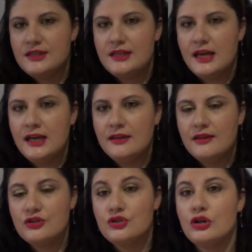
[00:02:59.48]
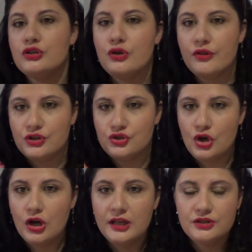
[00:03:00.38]
shade. There is also the
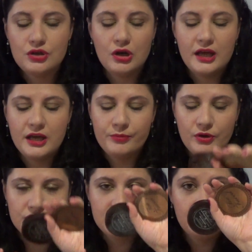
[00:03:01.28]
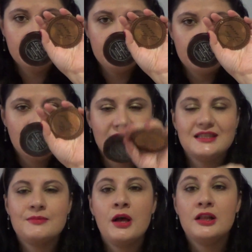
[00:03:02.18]
Chocolate Soleil bronzer. It
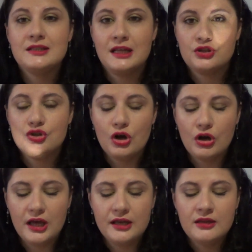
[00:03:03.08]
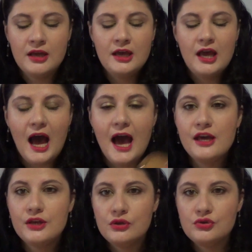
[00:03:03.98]
smells like chocolate.
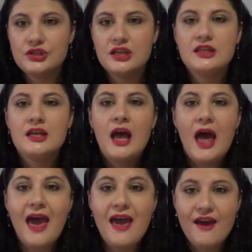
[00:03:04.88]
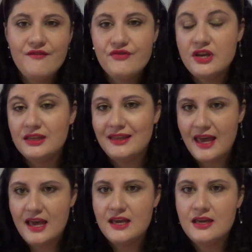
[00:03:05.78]
I use it every
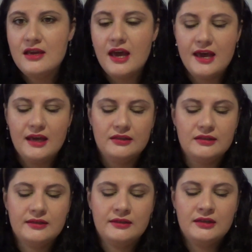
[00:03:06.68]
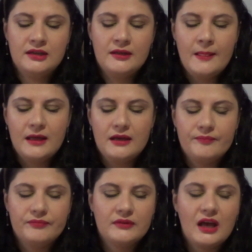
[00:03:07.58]
day, and
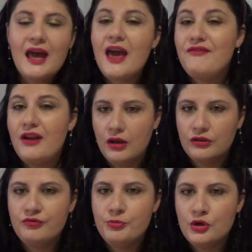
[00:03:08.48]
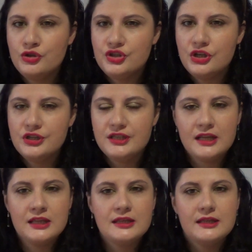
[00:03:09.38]
I have a lot of bronzers,
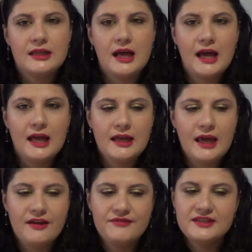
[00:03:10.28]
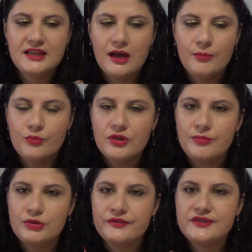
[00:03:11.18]
and I have some with
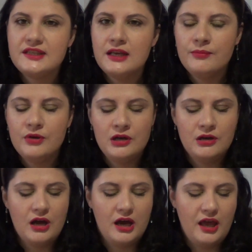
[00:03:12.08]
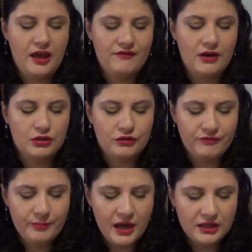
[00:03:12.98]
a bit of shimmer. I have a lot
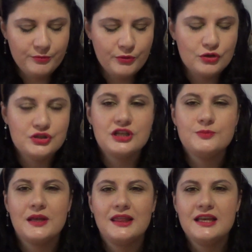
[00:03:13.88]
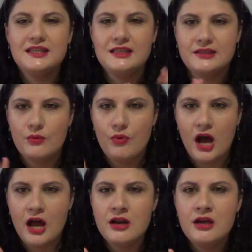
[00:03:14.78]
of matte bronzers, but this is the
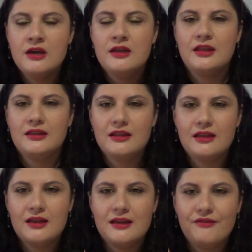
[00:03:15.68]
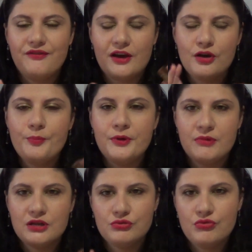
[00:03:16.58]
one that if I
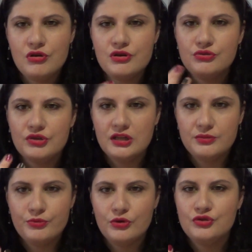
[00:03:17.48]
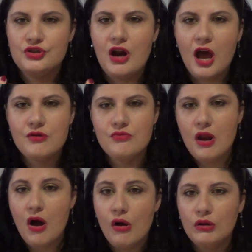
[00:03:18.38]
open my drawer to get a bronzer, I
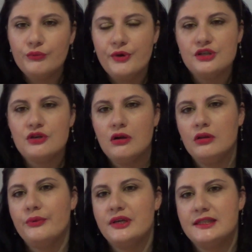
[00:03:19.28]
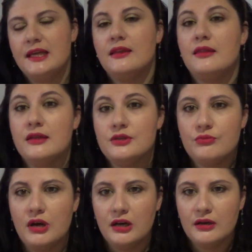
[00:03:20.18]
will always, always get
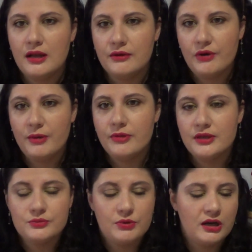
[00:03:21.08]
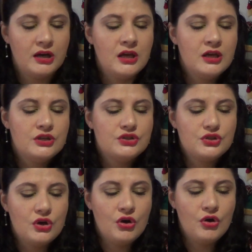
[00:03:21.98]
this one and grab this one.
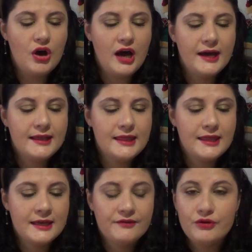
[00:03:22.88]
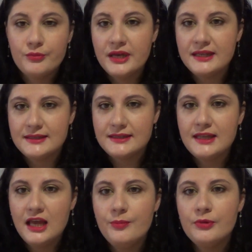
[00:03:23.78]
So I think for me it's a
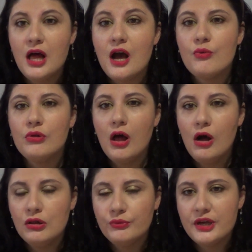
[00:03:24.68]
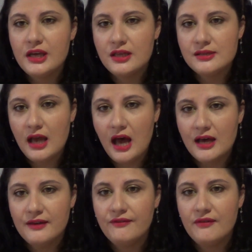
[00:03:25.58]
staple. I will always
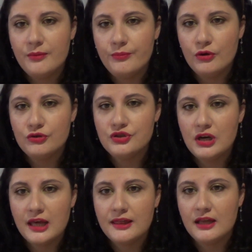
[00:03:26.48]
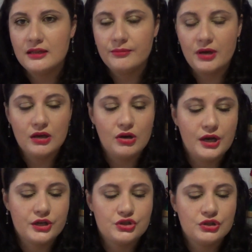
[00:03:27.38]
have a bronzer like that in my
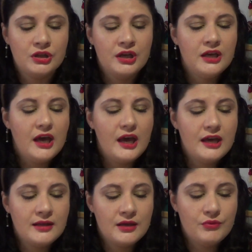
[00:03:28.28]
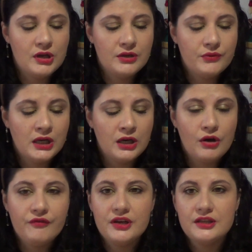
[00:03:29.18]
collection, and I really, really
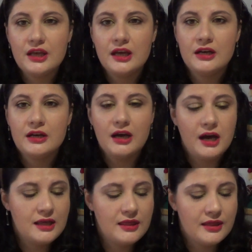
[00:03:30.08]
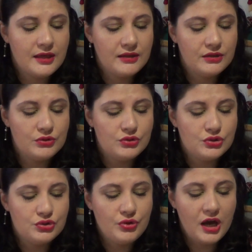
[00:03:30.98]
love it, and I think that you
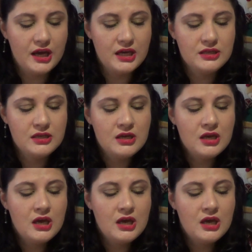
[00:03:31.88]
should try it.